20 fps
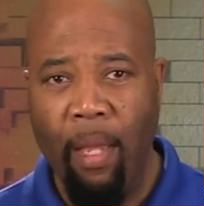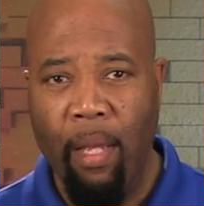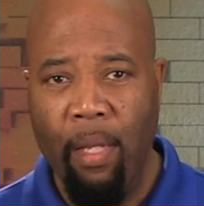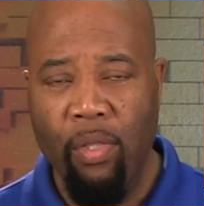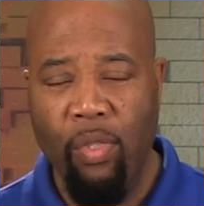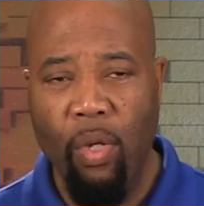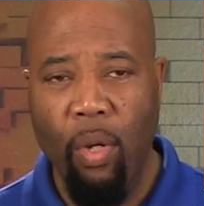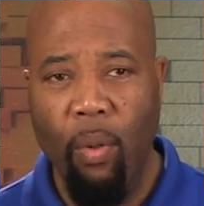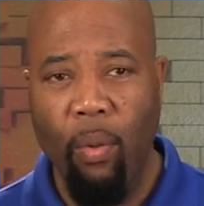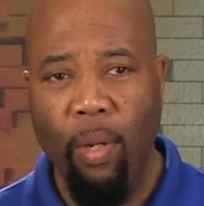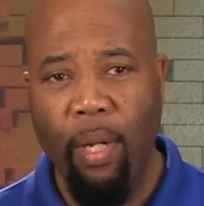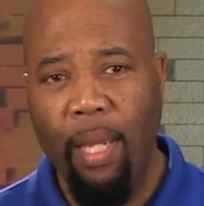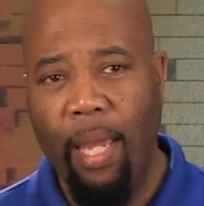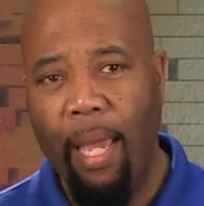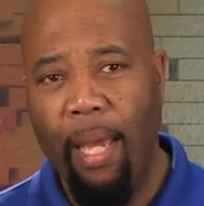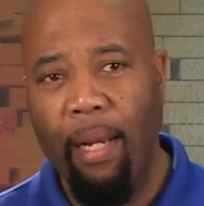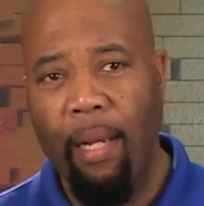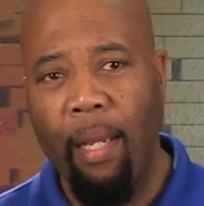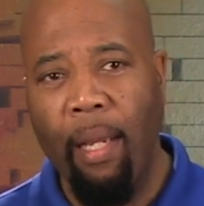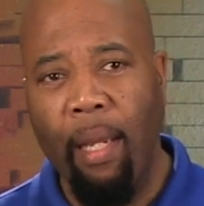So
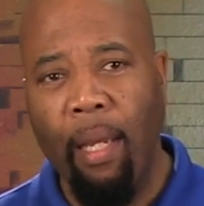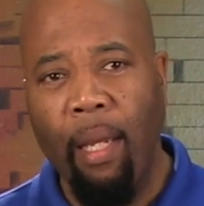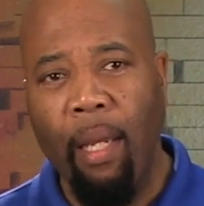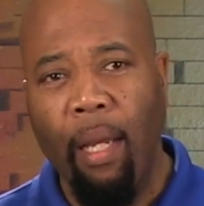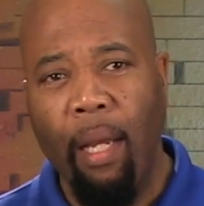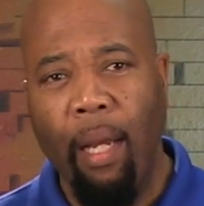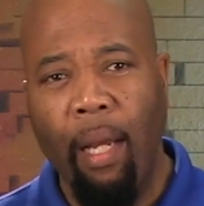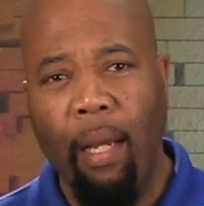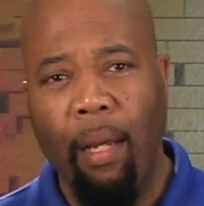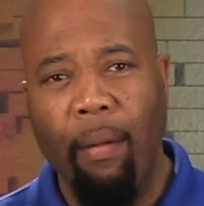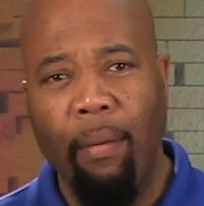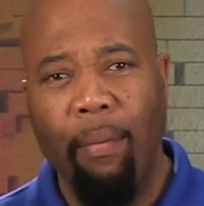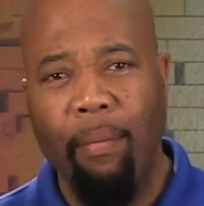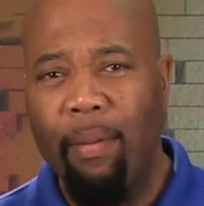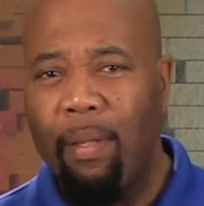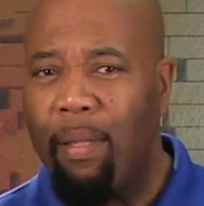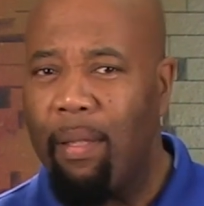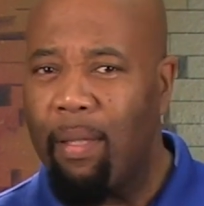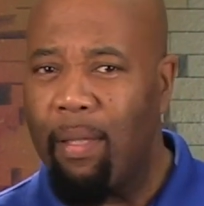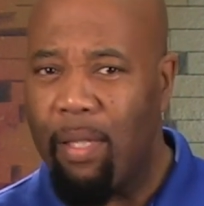again,
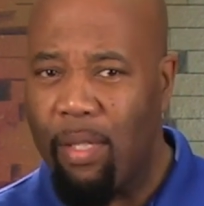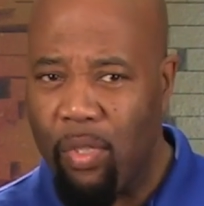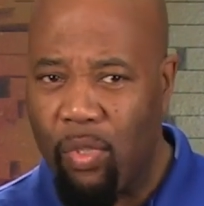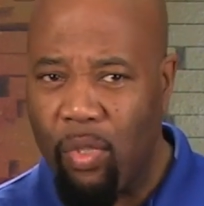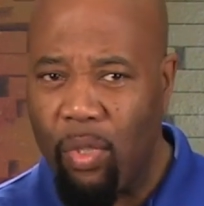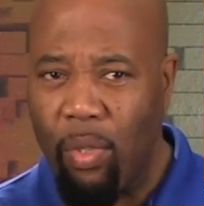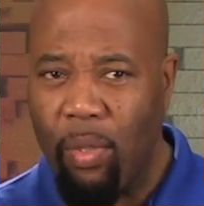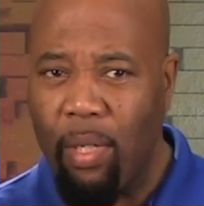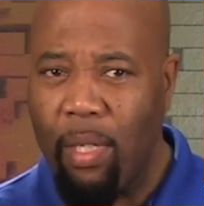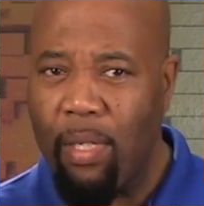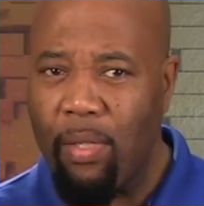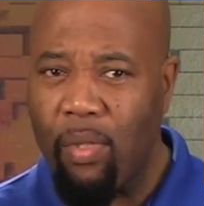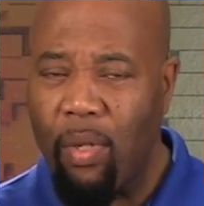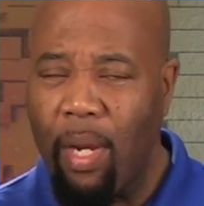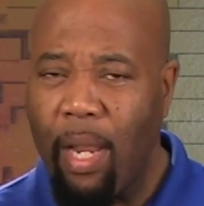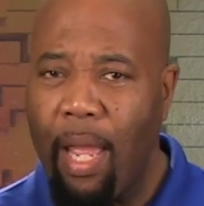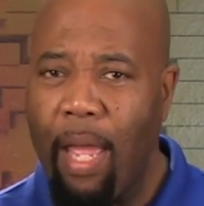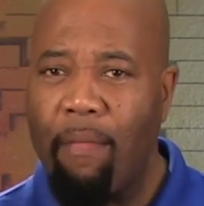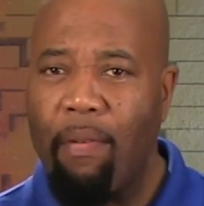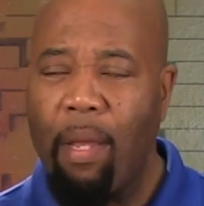this unit is going
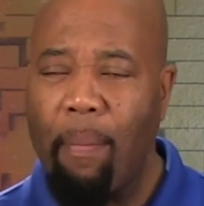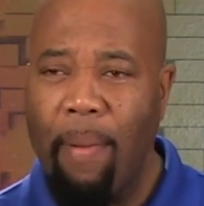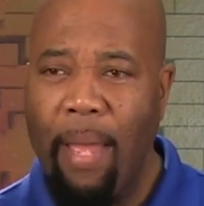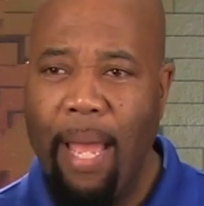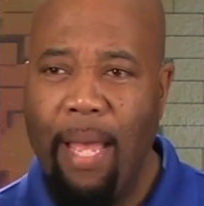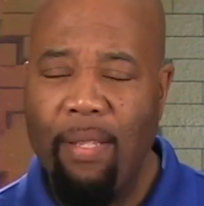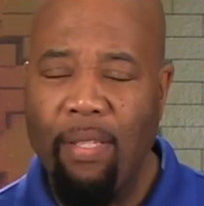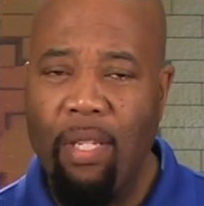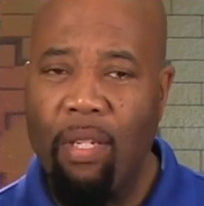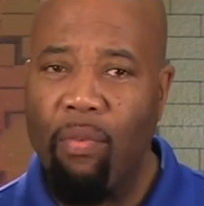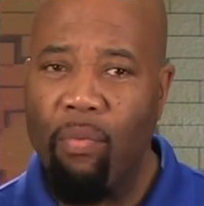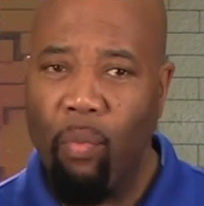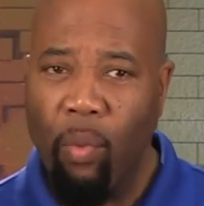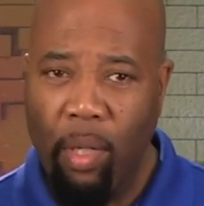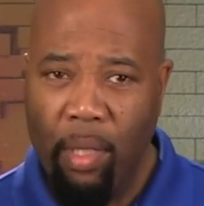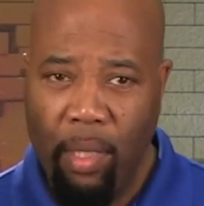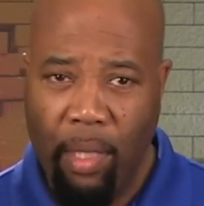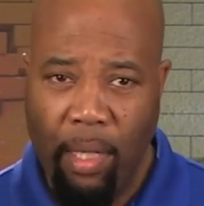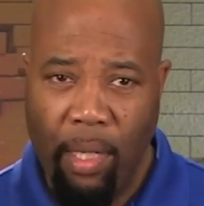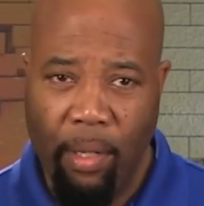to have a capacity of
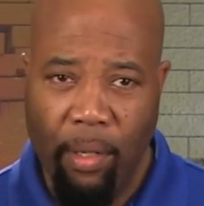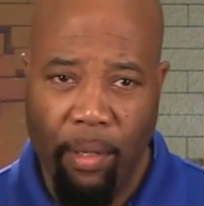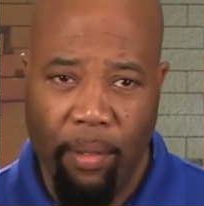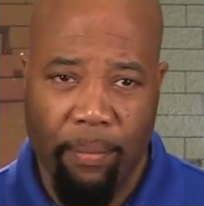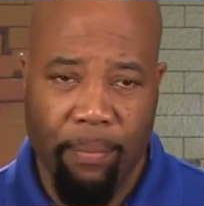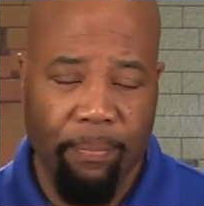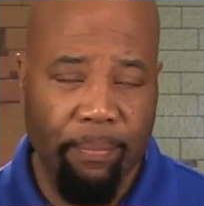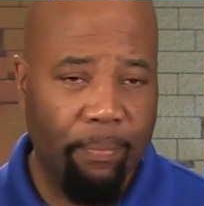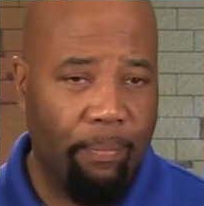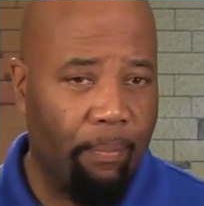1 liter.